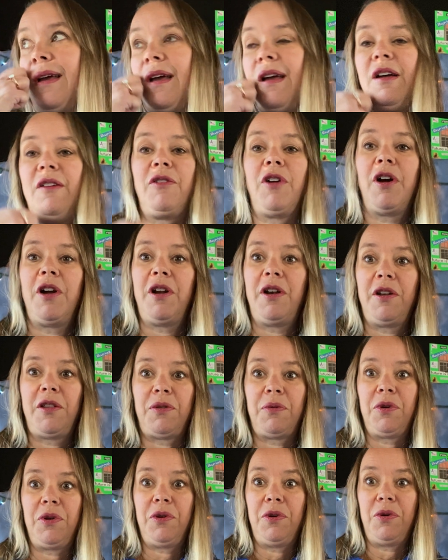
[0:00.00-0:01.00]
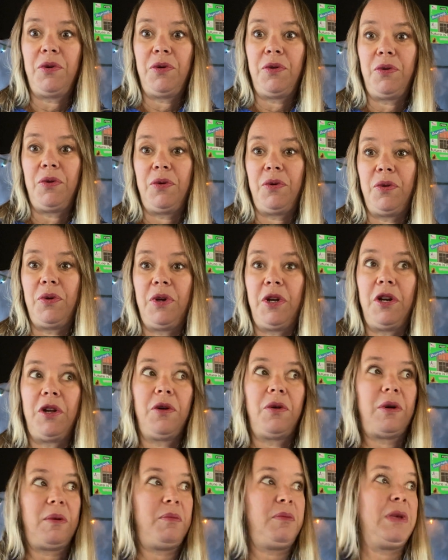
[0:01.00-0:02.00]
have gone through, you
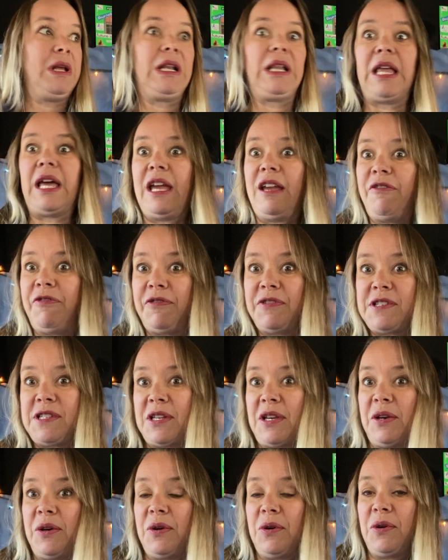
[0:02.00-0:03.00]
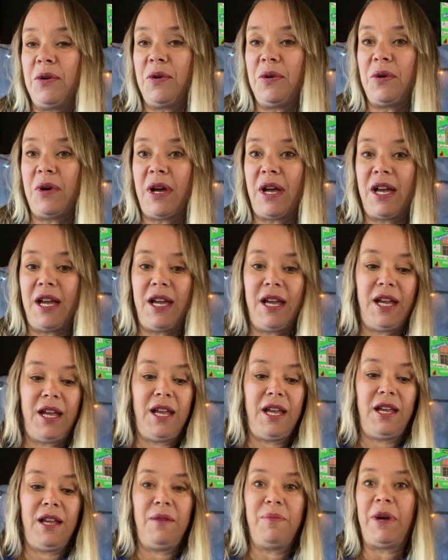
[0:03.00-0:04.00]
know, I'm midlife, so
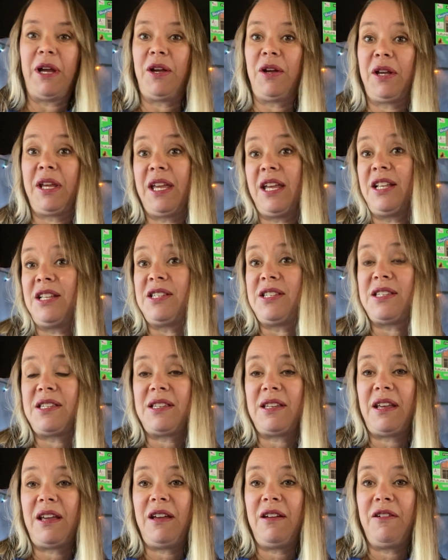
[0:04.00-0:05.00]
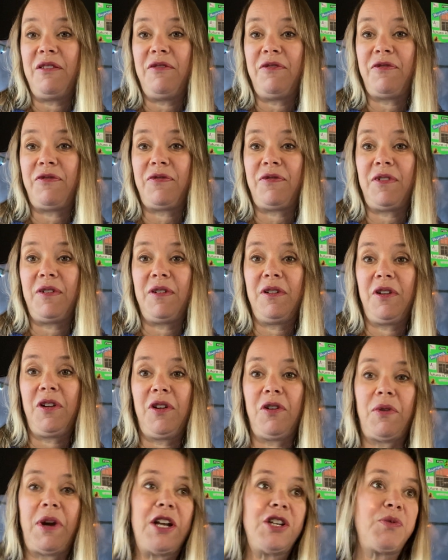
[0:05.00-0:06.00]
my kids have
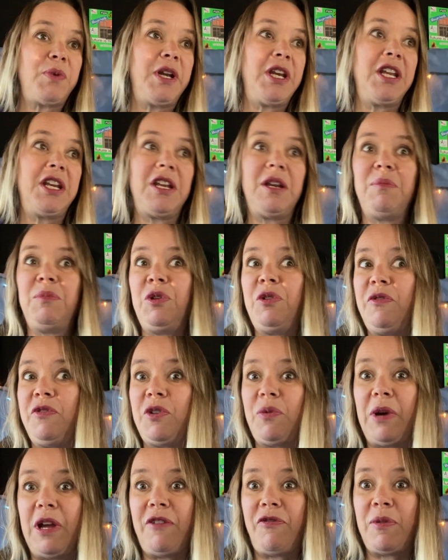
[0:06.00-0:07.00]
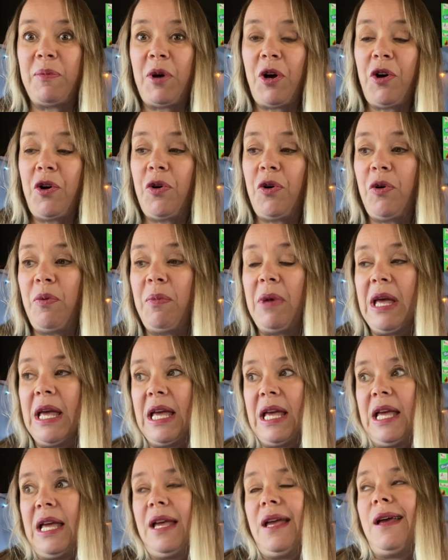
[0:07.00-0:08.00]
graduated and moved away from home.
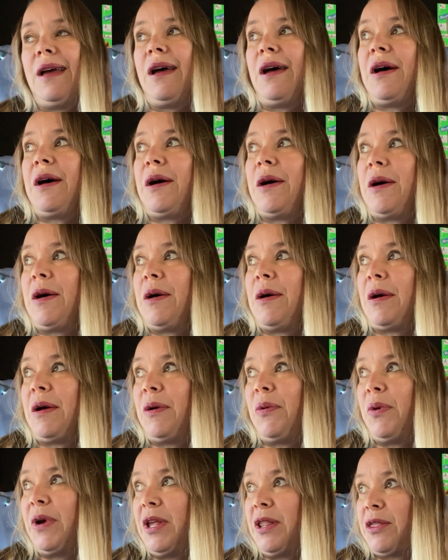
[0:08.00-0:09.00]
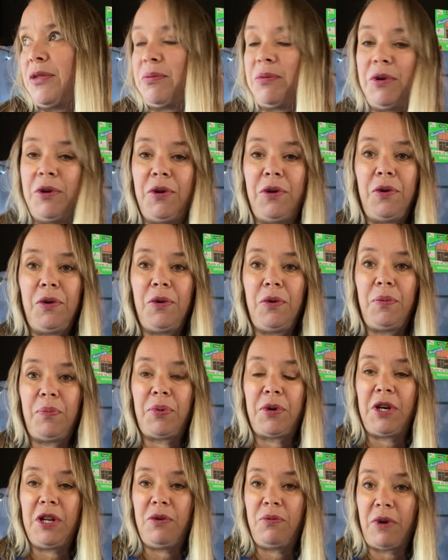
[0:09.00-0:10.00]
I went through a
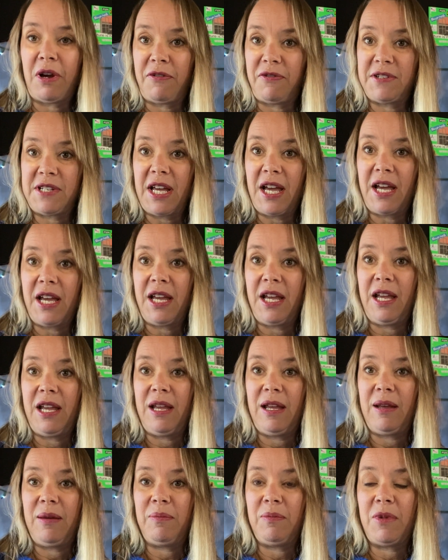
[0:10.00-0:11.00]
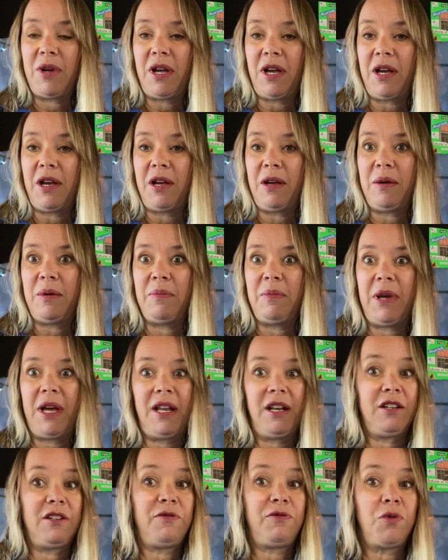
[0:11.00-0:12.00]
pretty rough time,
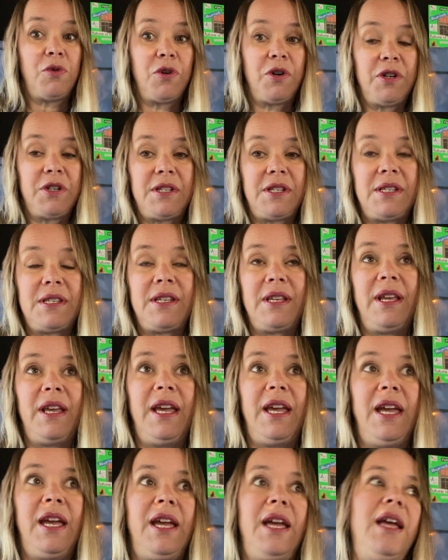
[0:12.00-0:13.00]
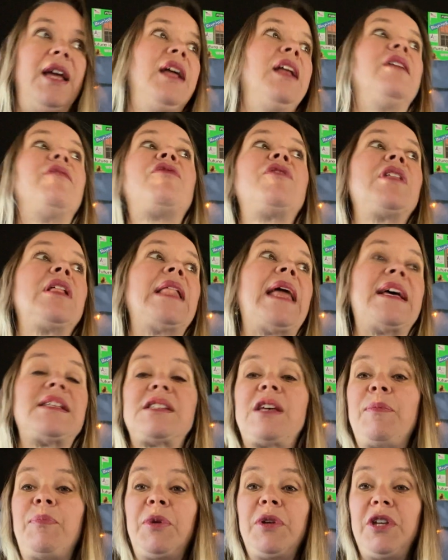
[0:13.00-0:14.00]
had a divorce, and for the last
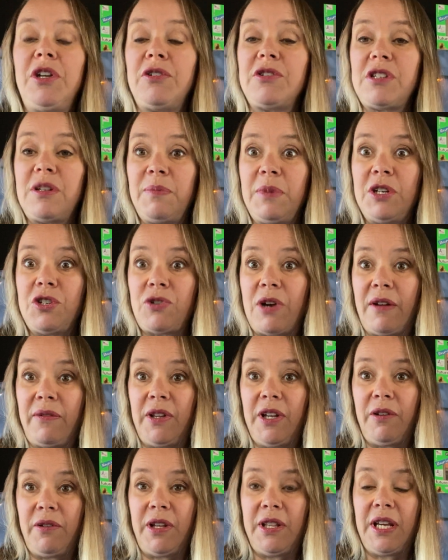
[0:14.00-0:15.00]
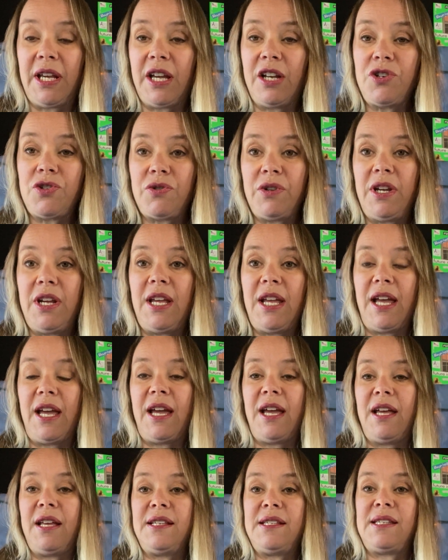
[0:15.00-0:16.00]
couple years I've been traveling around the country
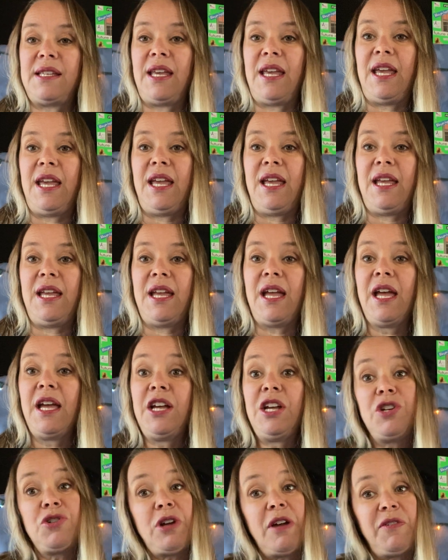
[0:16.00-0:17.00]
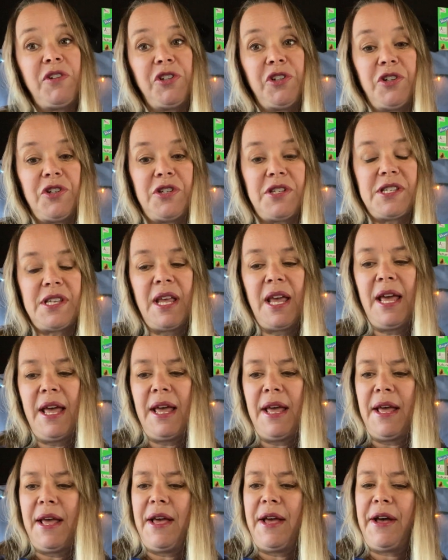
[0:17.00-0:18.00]
as a travel nurse.
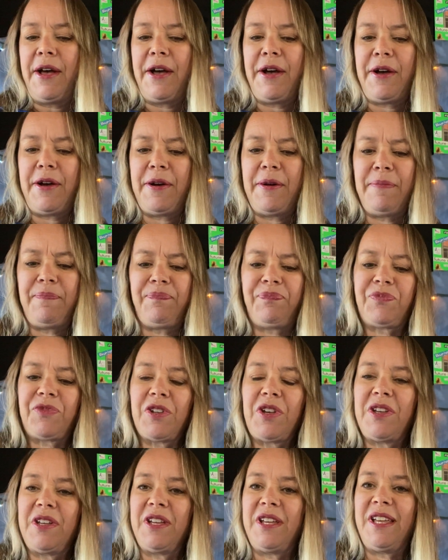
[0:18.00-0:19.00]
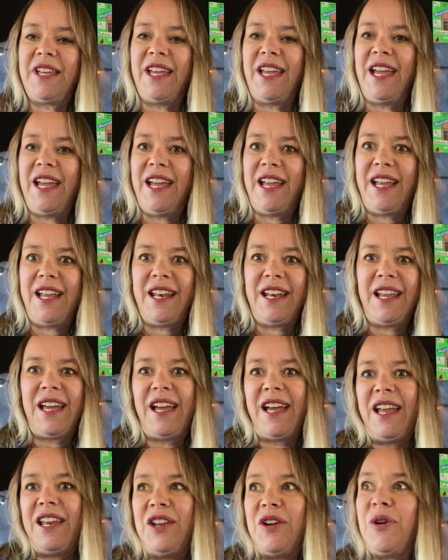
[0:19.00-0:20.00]
And
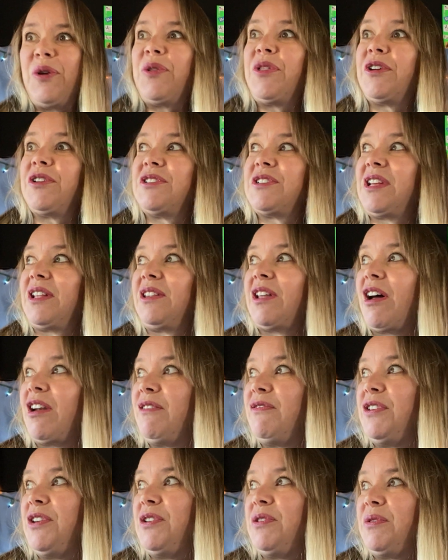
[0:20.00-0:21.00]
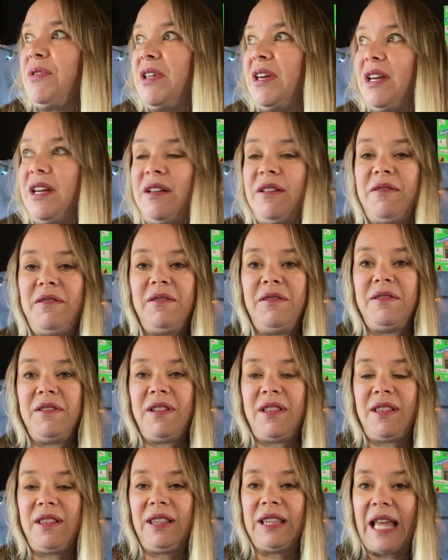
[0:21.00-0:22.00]
I know there's a lot of you that
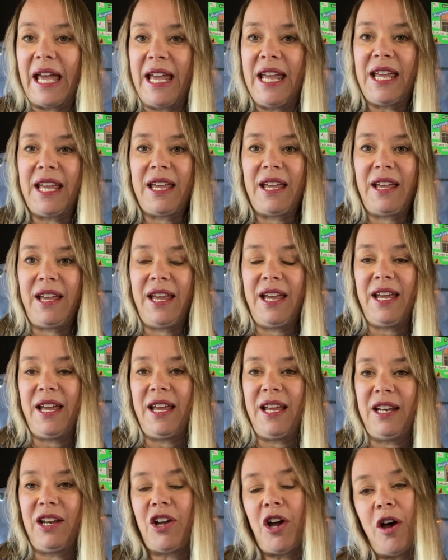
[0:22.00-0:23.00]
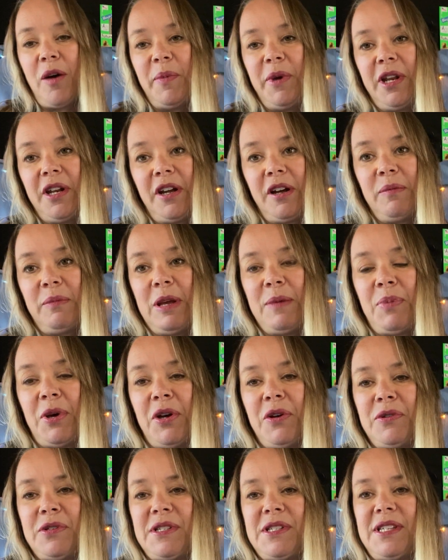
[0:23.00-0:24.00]
like and comment on my
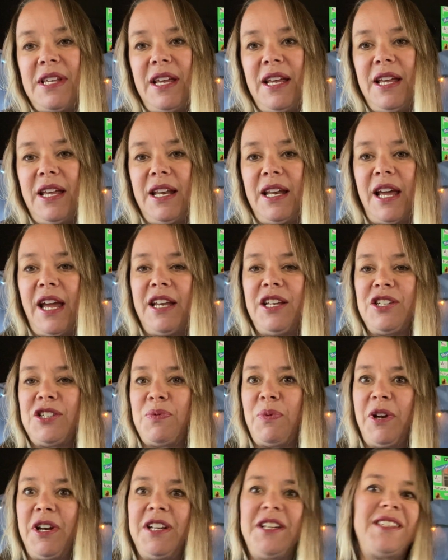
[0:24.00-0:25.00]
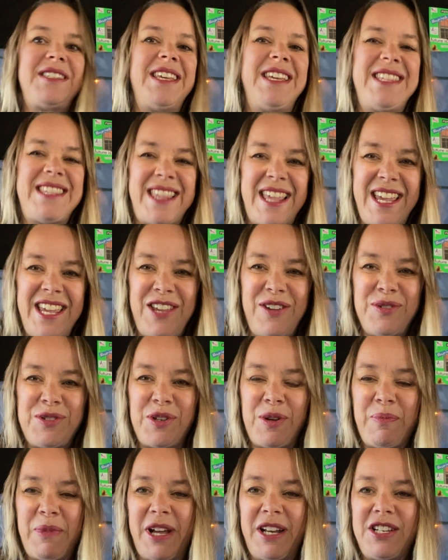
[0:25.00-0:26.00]
posts, and I just wanted to say thank you
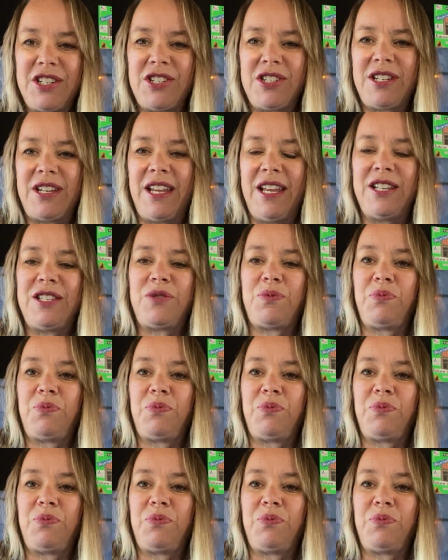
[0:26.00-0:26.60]
so much. It's